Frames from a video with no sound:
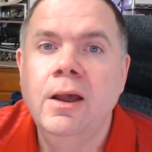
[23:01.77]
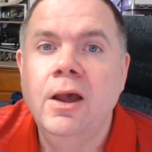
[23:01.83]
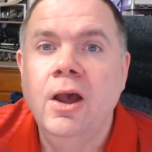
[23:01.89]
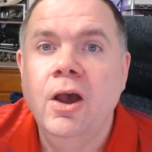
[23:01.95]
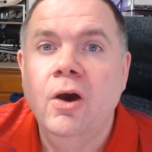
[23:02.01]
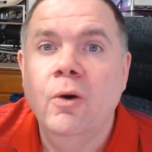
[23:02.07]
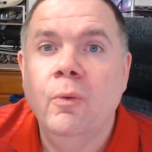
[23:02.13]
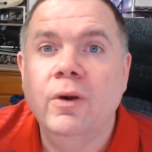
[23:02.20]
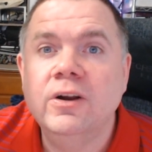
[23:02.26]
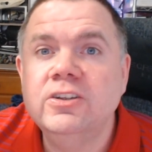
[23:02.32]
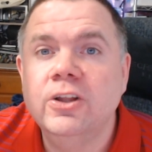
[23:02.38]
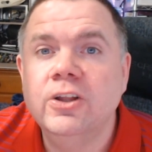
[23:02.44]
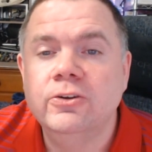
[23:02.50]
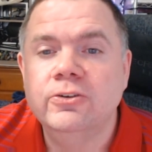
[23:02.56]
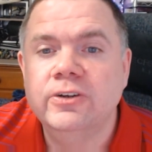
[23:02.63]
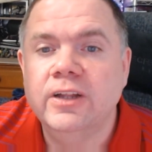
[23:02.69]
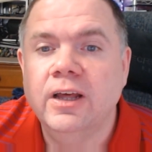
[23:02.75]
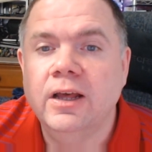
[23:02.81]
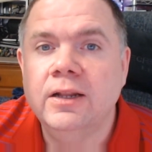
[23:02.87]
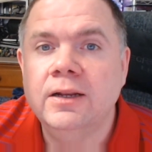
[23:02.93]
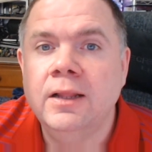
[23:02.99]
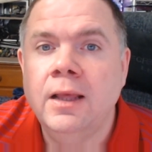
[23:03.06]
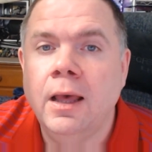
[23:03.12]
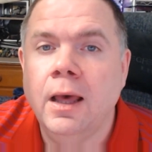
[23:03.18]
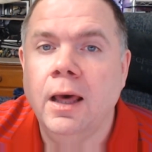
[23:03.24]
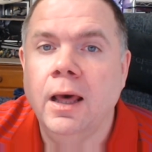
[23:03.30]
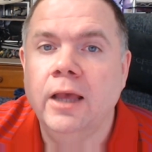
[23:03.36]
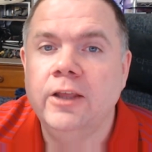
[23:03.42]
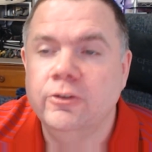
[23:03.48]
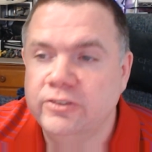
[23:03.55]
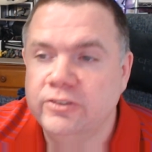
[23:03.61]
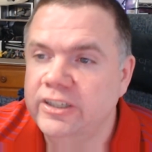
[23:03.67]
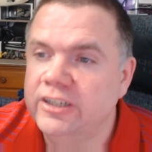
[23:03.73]
once those are done,
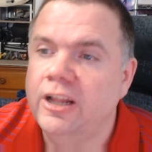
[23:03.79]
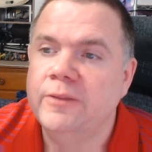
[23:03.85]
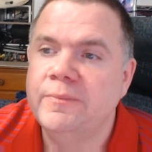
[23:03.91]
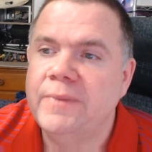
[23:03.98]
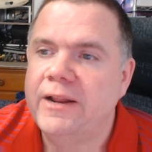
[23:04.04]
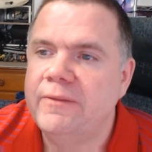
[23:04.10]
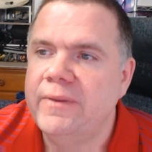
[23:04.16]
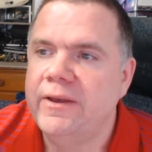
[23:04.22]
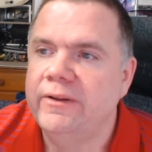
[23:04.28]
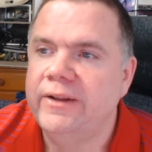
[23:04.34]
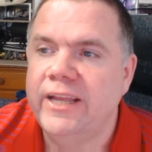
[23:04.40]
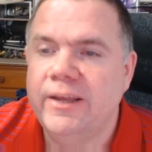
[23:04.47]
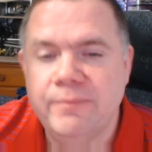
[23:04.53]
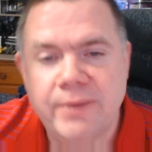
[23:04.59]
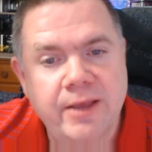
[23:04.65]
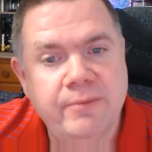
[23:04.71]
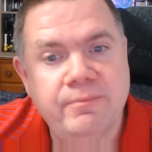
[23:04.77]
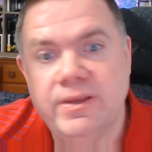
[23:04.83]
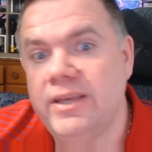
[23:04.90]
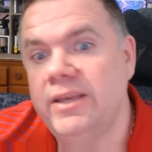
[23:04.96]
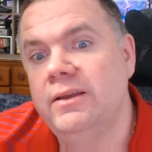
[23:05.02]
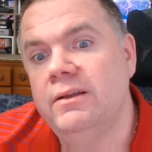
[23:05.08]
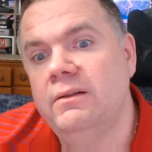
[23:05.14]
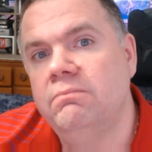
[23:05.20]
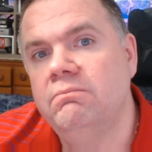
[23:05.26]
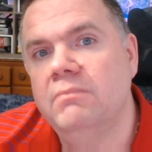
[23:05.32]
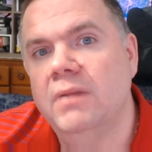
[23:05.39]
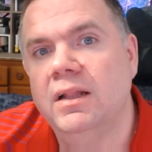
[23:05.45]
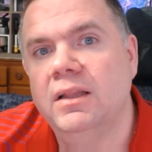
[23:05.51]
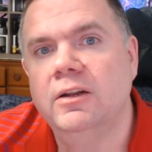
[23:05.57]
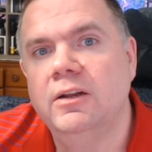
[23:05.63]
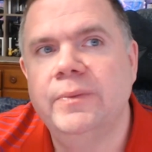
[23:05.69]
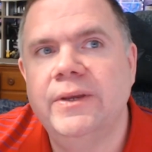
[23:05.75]
you'll see another Medic Mail Day. It may be a
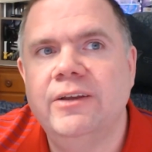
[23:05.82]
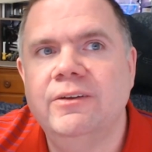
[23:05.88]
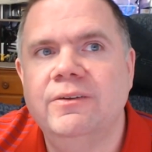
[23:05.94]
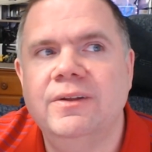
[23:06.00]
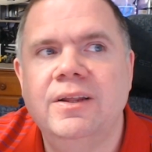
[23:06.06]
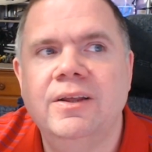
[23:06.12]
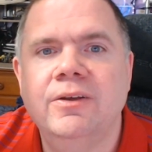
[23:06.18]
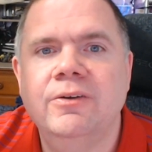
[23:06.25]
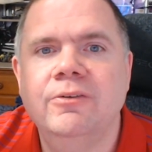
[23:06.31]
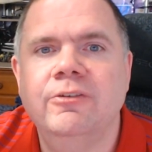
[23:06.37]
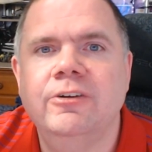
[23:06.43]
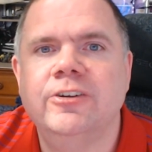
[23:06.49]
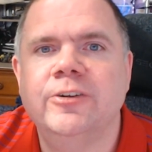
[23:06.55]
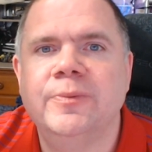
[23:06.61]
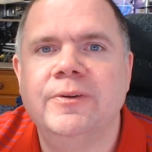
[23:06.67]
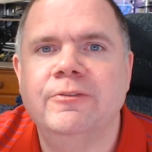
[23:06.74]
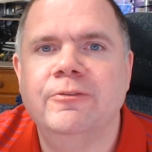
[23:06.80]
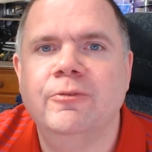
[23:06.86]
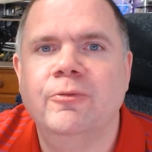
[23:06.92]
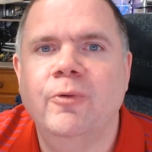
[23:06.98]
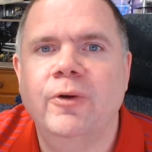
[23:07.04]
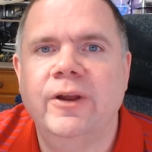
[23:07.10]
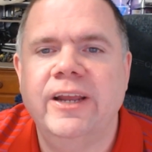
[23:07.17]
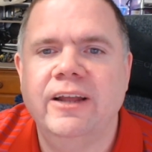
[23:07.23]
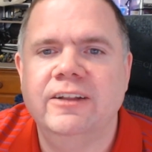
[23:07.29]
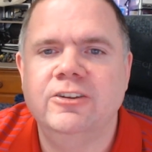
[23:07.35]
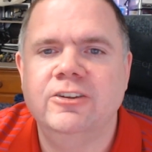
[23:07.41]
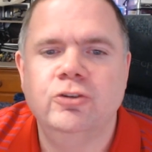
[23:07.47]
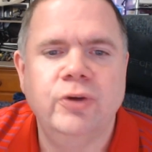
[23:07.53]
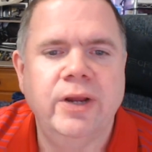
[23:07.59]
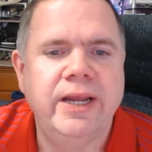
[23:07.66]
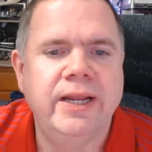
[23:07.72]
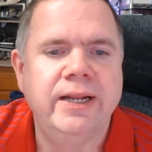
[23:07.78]
little bit. We've just been working out the
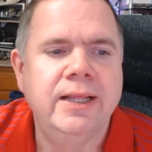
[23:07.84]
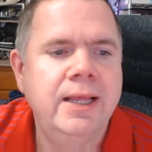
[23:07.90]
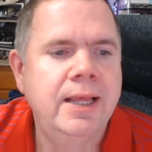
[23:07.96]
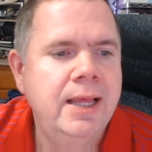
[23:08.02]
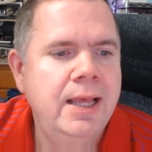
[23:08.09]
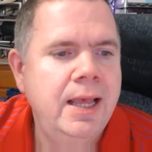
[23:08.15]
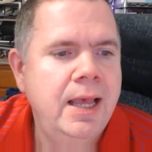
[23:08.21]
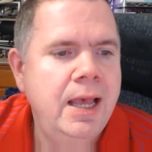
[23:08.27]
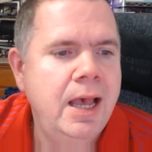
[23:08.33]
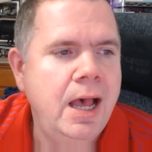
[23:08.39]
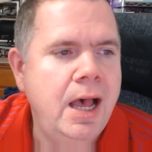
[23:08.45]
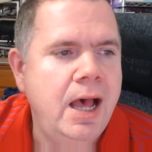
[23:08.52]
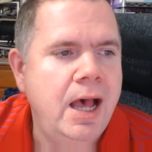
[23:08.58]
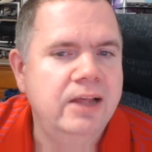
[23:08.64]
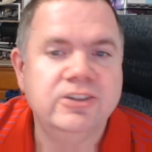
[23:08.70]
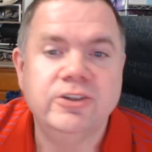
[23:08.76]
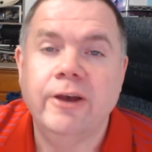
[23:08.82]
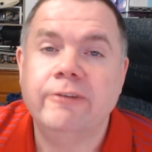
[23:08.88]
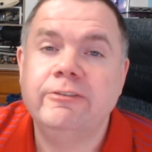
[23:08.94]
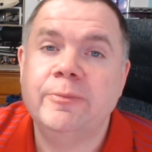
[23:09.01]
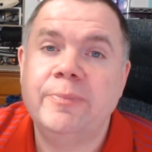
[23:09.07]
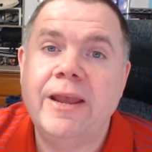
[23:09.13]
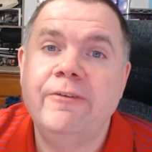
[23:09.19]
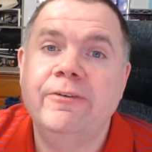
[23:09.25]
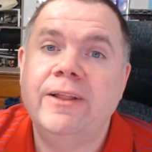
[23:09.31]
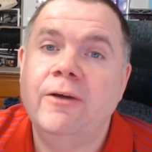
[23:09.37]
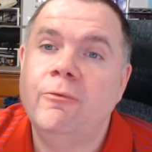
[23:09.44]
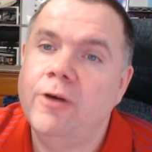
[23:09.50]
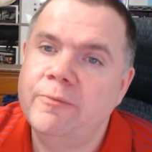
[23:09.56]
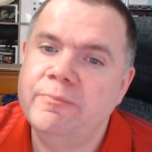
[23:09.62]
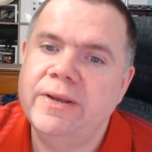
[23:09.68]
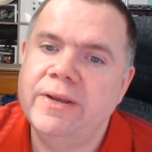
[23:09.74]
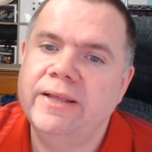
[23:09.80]
trade. I still have to pay for that
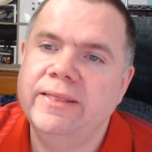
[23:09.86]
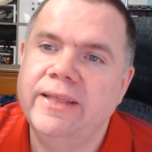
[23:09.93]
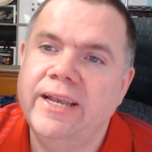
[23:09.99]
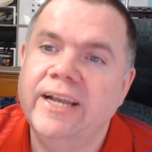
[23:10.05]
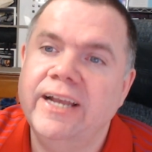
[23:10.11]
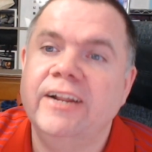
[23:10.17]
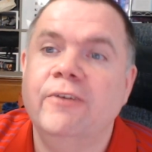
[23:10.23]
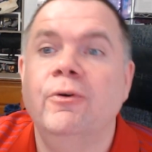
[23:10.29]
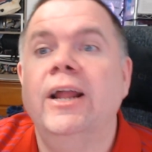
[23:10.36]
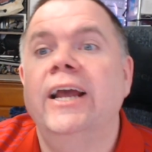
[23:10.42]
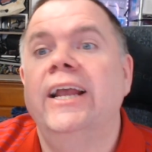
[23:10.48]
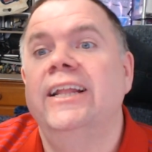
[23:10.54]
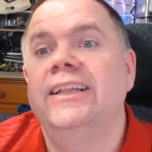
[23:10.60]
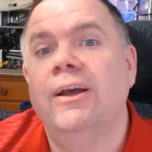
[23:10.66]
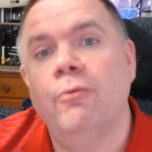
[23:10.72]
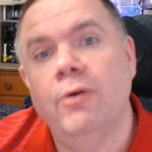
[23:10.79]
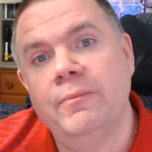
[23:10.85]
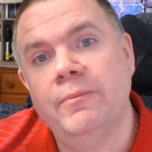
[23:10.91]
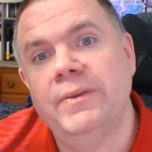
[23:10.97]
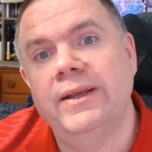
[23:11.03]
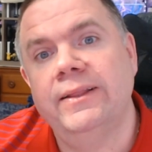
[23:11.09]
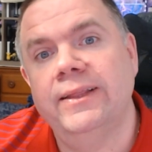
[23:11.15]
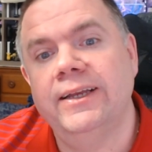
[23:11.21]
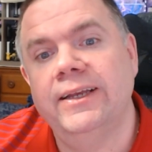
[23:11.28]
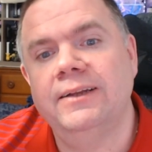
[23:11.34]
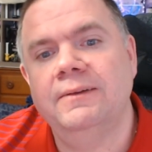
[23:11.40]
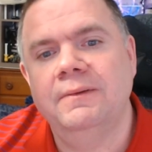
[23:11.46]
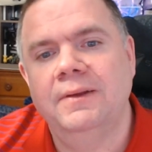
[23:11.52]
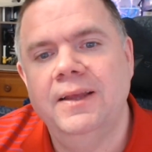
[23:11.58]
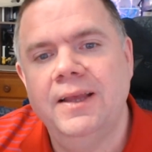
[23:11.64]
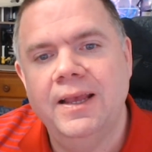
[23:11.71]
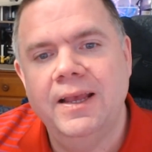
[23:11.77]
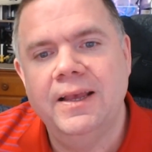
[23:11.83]
one big thing, and then when I get that one big thing,
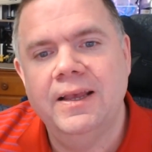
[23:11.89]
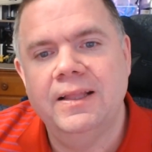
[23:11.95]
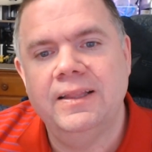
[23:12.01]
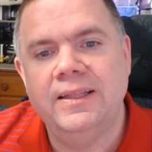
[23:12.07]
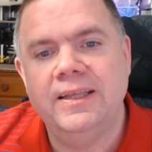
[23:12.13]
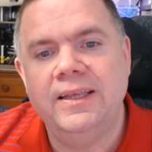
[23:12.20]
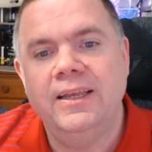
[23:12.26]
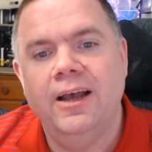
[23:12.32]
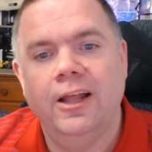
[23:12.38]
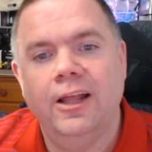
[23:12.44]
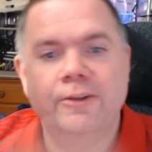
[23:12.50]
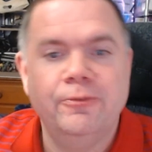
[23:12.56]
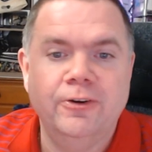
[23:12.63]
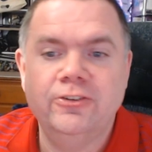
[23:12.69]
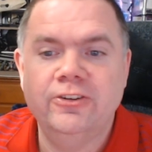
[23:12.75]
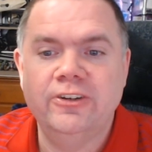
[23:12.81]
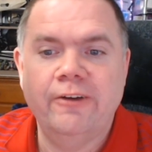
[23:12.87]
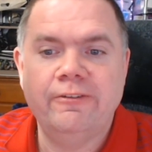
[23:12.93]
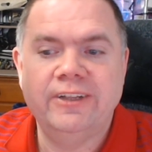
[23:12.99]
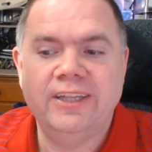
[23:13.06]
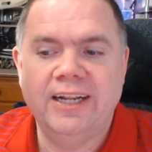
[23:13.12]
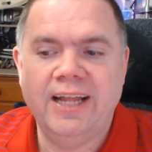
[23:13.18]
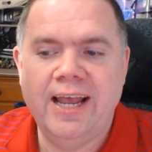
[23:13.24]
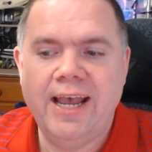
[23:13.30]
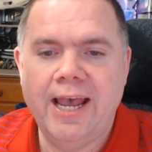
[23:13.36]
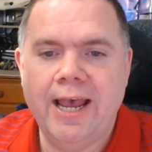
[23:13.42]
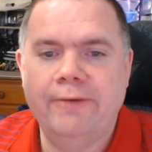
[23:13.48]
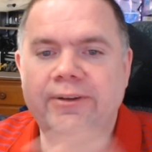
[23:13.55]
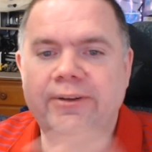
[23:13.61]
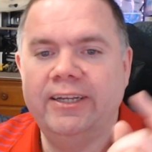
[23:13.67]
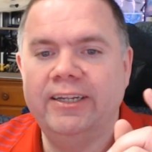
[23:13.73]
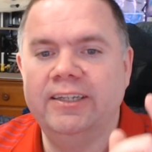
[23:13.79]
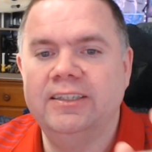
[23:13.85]
the other version of it that I have
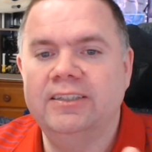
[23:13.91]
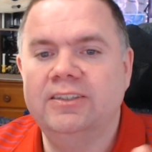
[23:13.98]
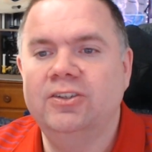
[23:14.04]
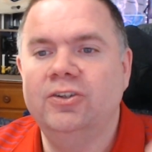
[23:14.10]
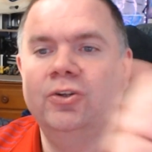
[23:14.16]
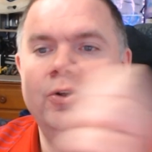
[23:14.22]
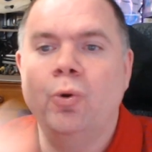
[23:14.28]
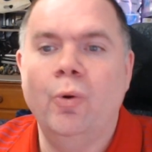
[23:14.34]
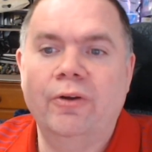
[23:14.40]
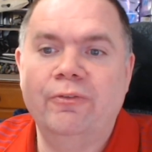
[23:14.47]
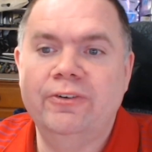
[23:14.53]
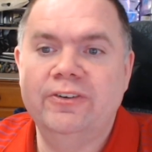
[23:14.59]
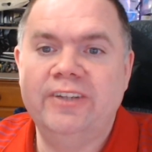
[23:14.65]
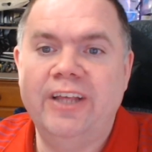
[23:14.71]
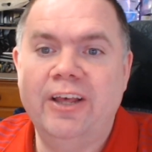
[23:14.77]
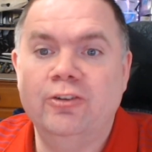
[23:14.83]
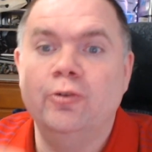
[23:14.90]
is going for sale to